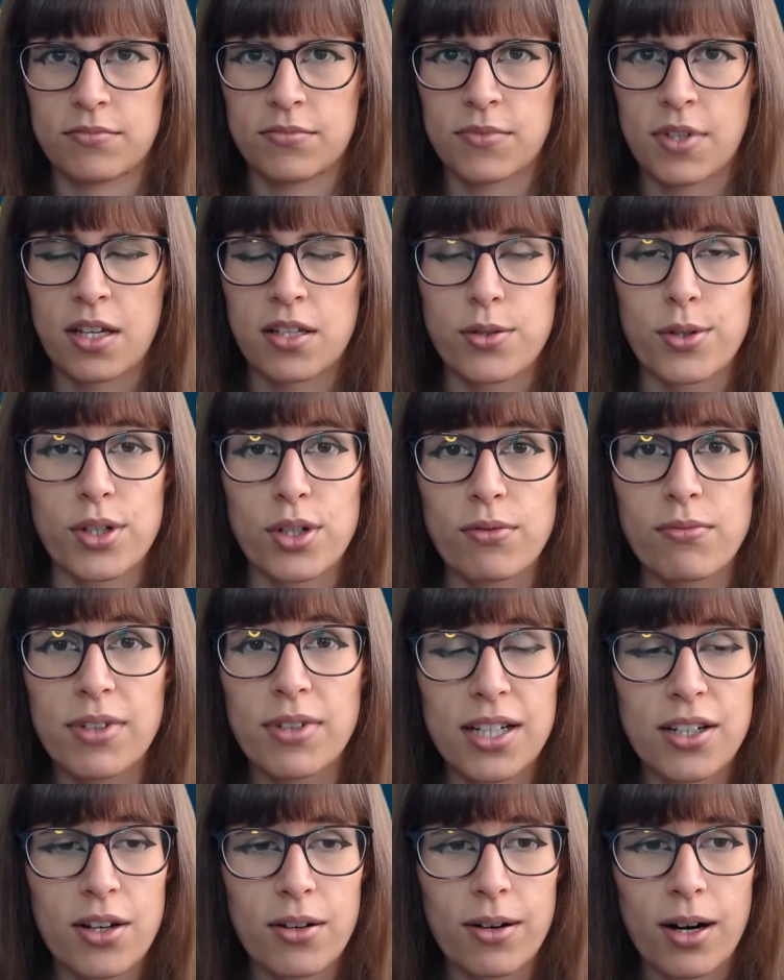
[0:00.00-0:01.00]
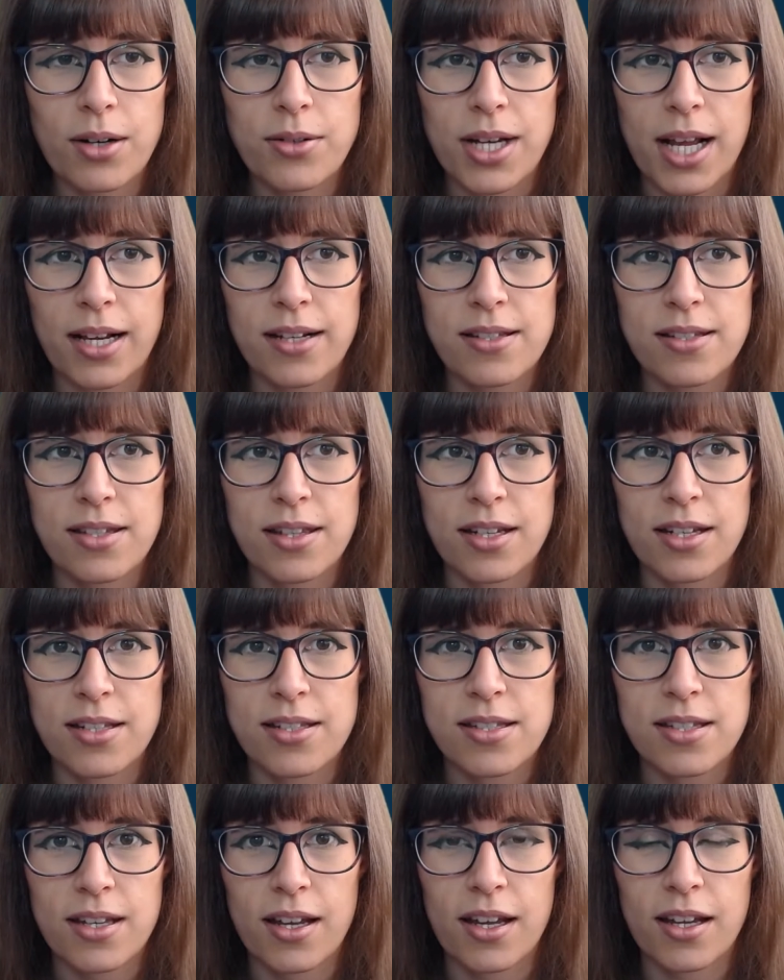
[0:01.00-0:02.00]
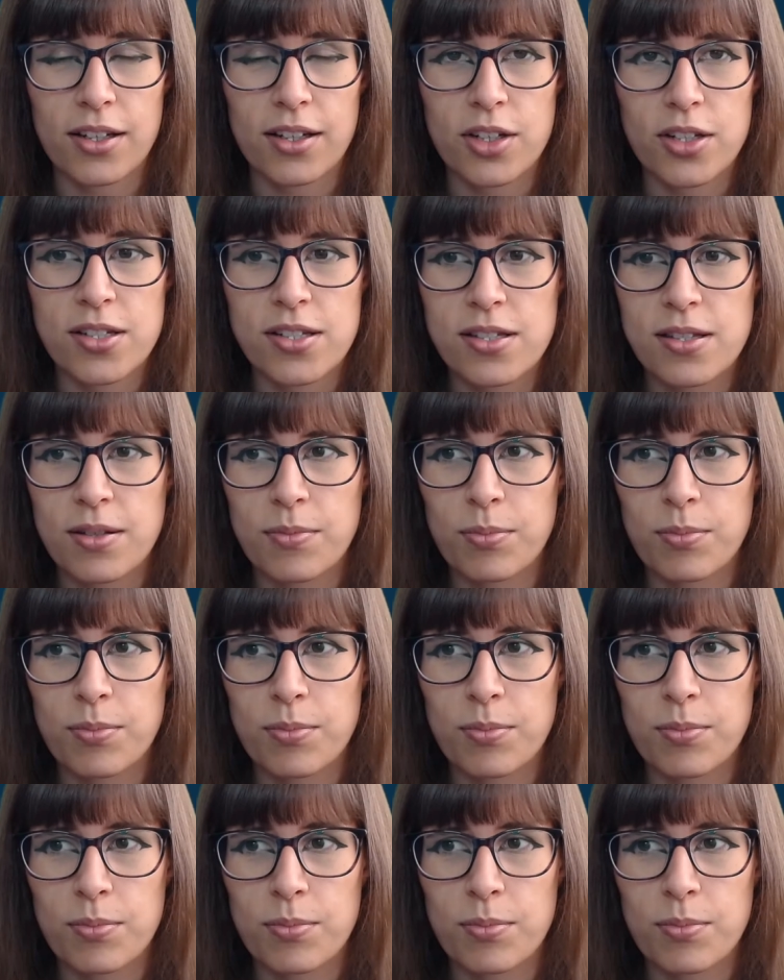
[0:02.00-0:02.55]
So I don't really know how to answer this because